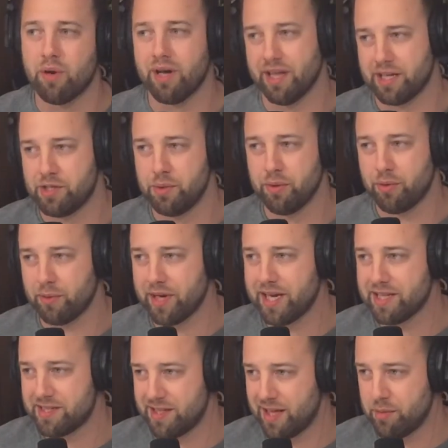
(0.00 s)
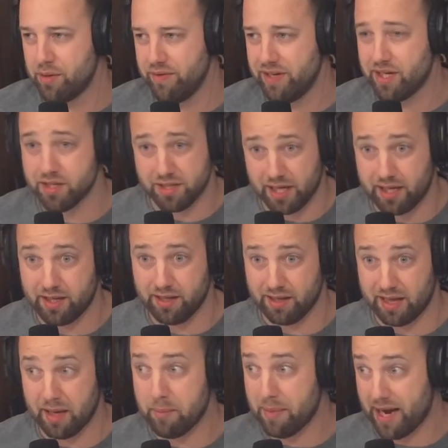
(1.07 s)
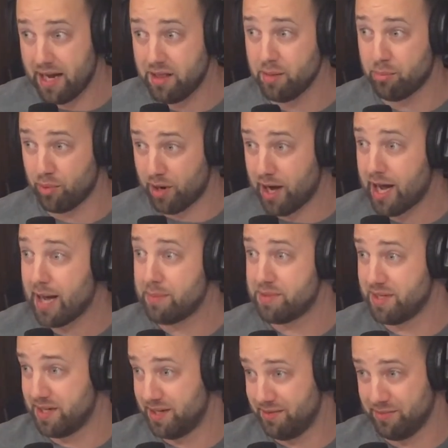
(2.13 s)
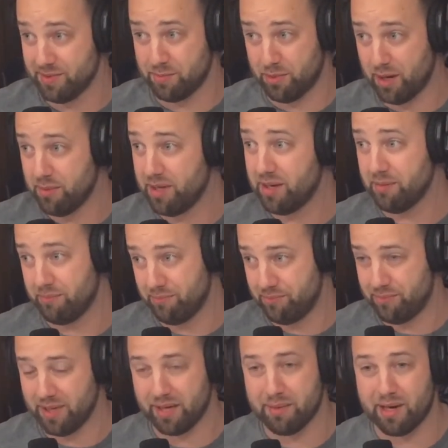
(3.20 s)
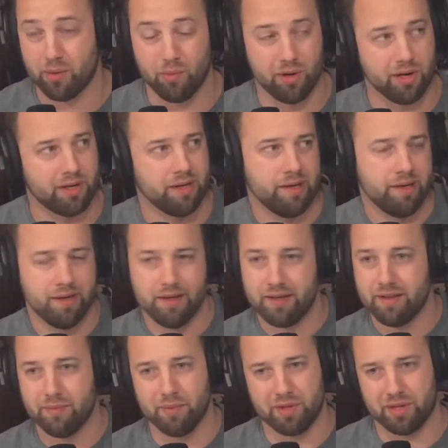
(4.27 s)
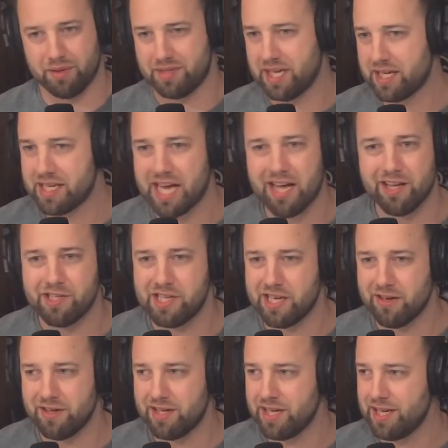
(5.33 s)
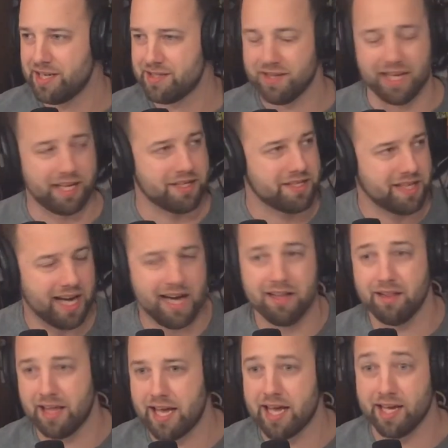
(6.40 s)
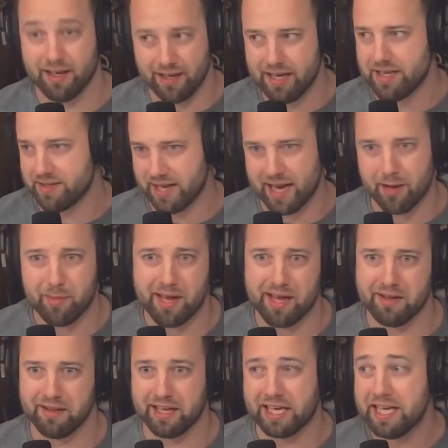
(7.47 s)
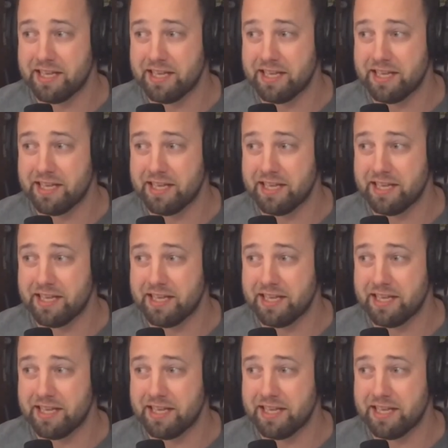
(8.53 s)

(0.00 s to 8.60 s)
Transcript: what, like 2 or 3 ants in that movie because like they made the props and it was probably a big amount of work. With the technology nowadays, like Scott Lang is Ant-Man. Like